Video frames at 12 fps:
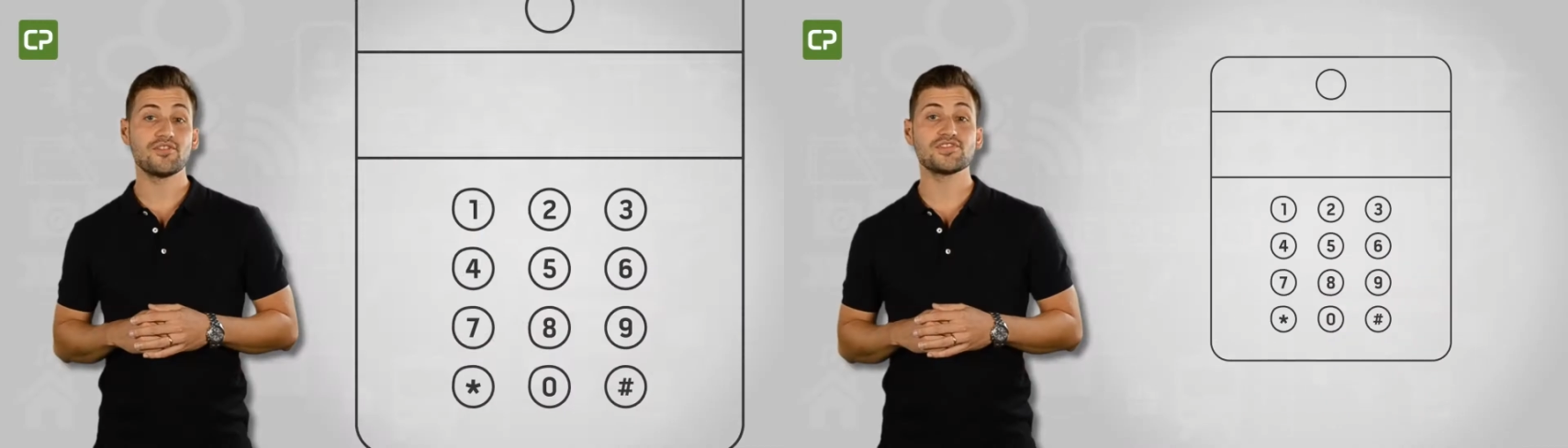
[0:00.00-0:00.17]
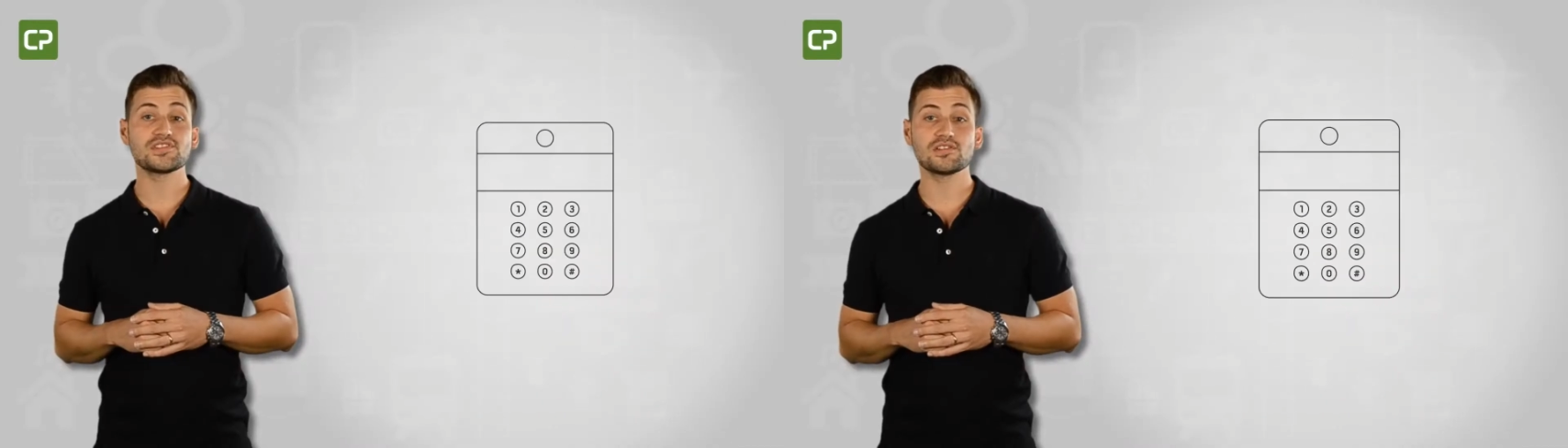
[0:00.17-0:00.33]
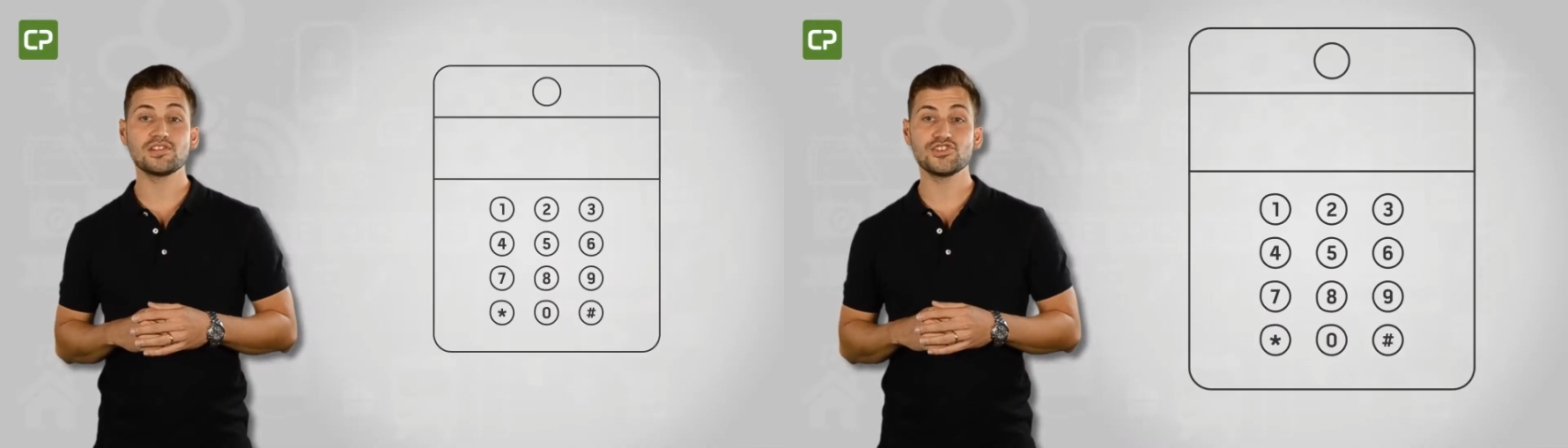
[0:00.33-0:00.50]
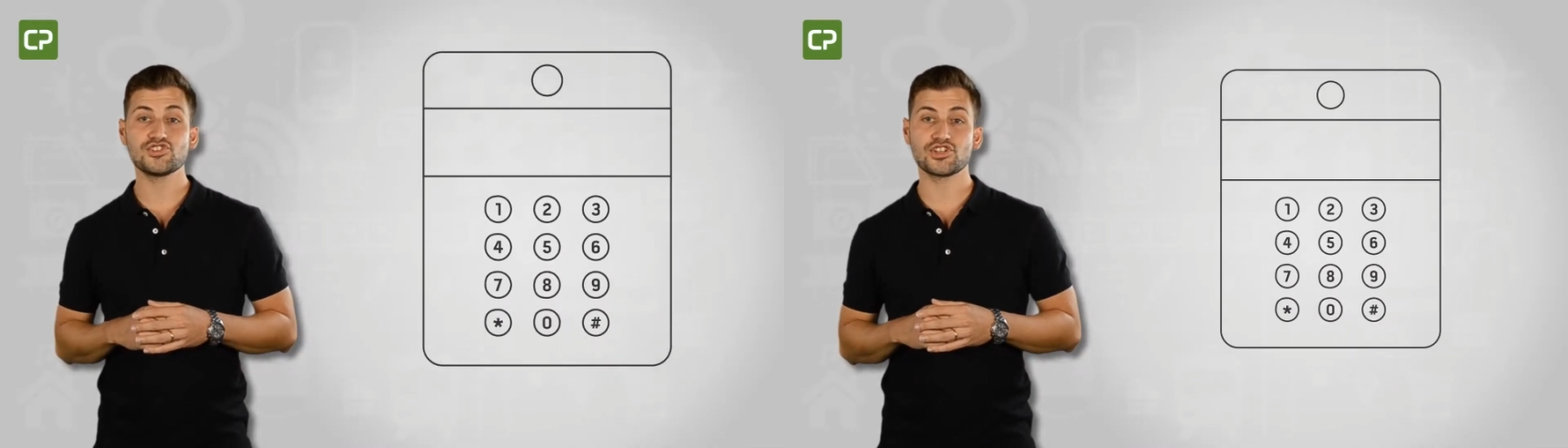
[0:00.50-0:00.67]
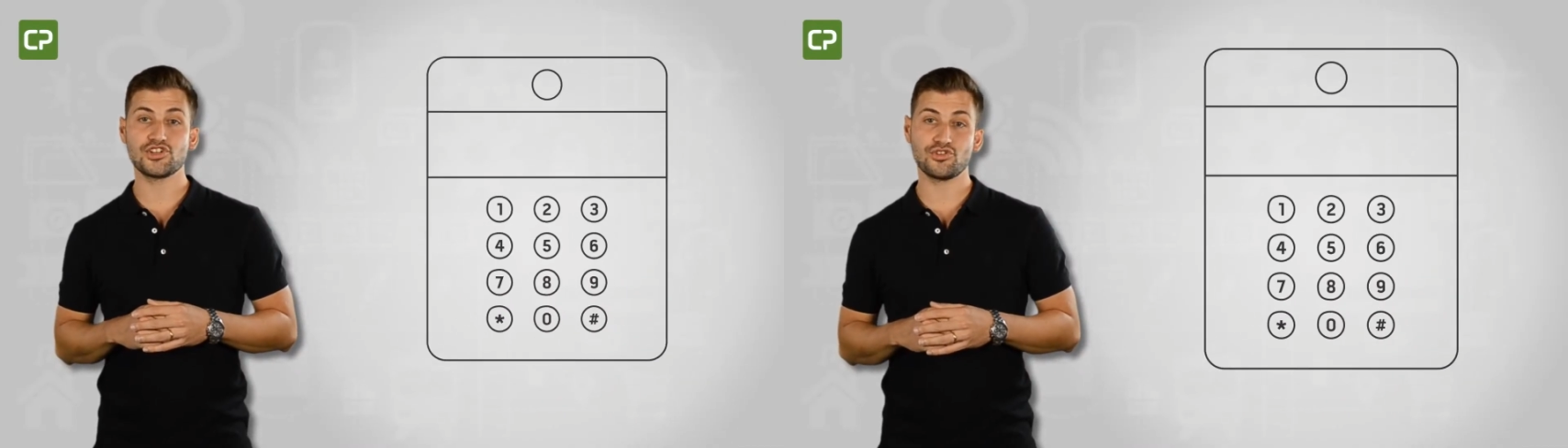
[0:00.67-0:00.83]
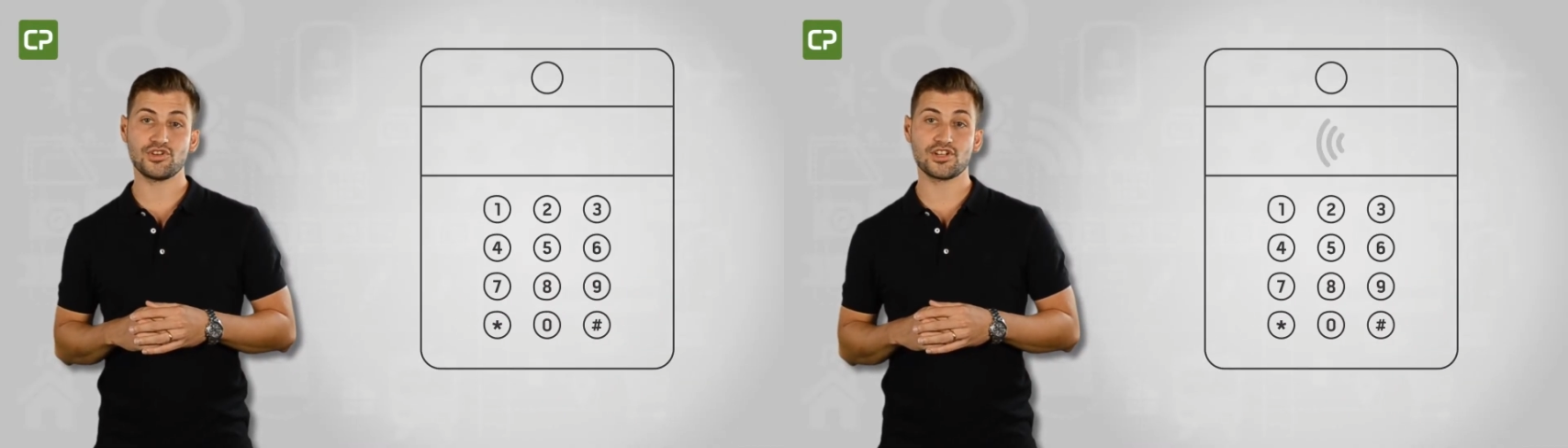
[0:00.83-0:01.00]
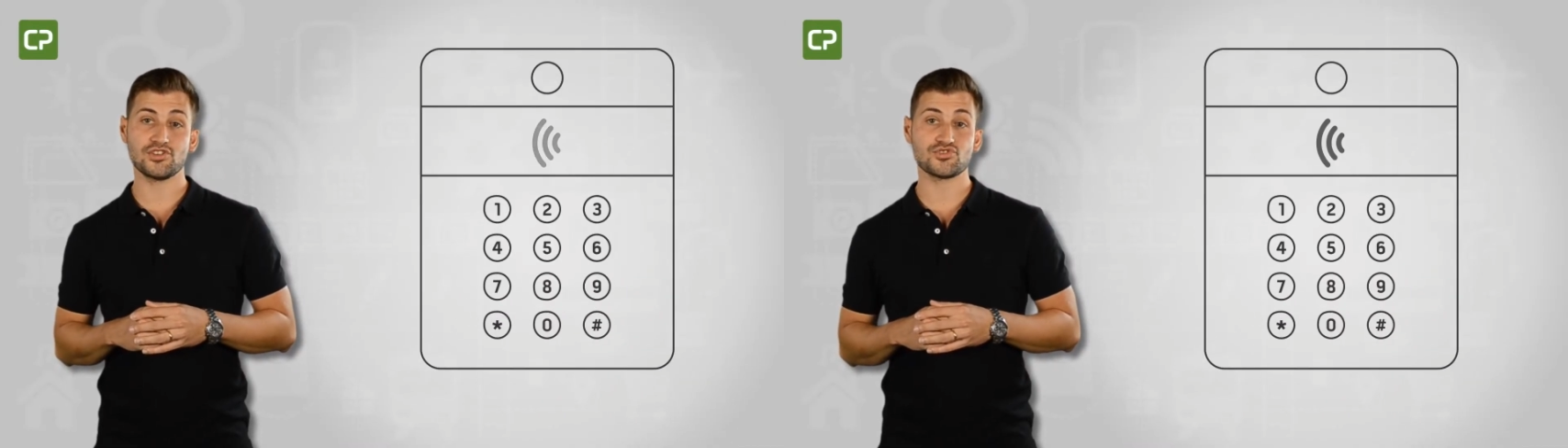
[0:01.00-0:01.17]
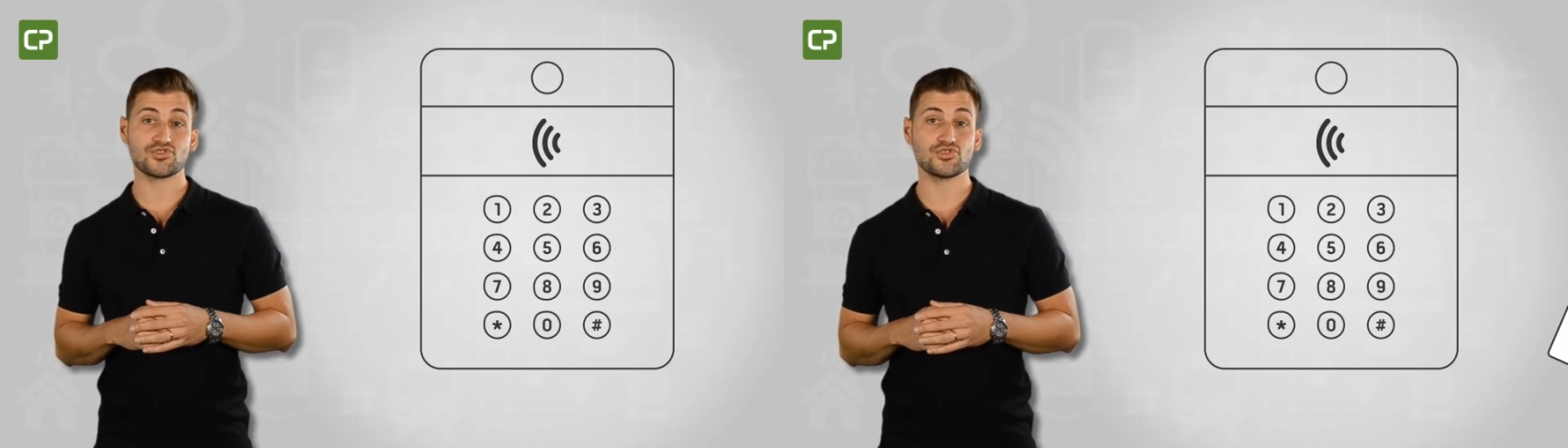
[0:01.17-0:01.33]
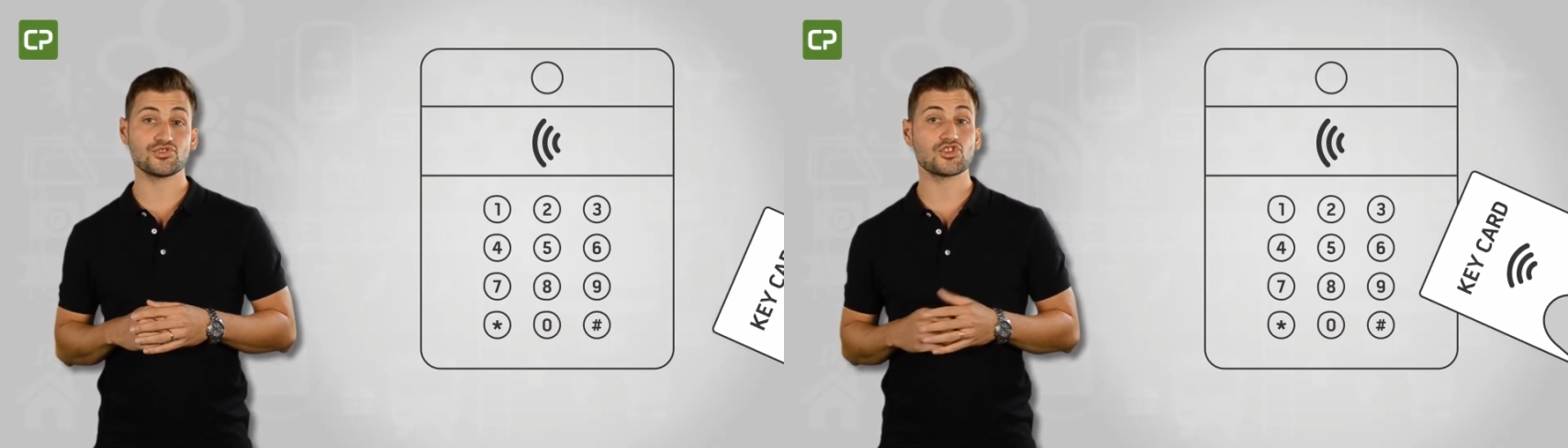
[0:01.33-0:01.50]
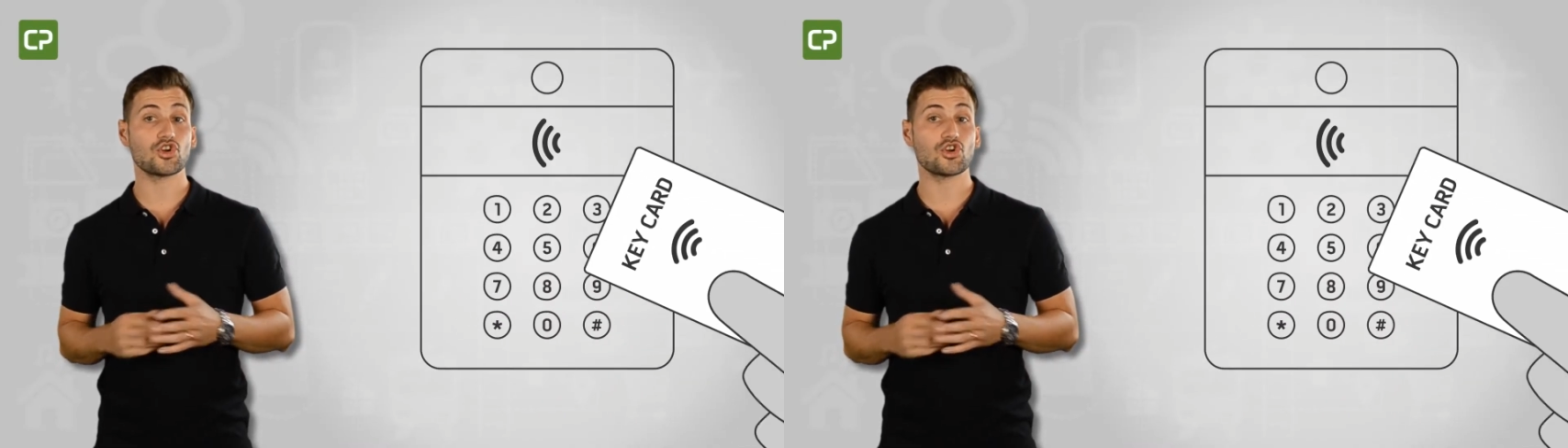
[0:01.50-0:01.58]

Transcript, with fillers: Facility security concerns